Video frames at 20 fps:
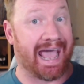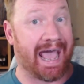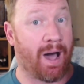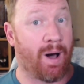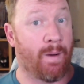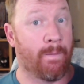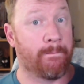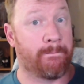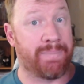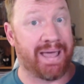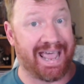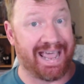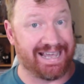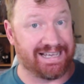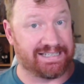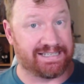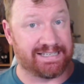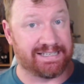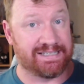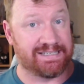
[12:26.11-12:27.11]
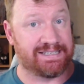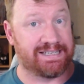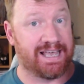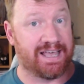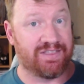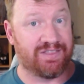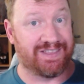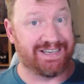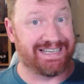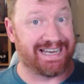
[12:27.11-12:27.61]
outpaces
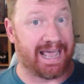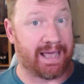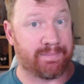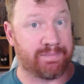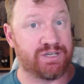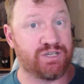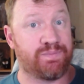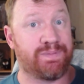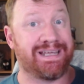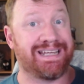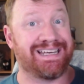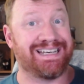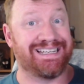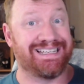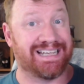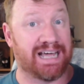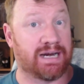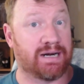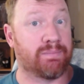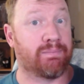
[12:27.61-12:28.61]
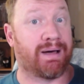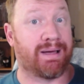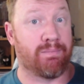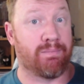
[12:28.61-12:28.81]
the damage being done by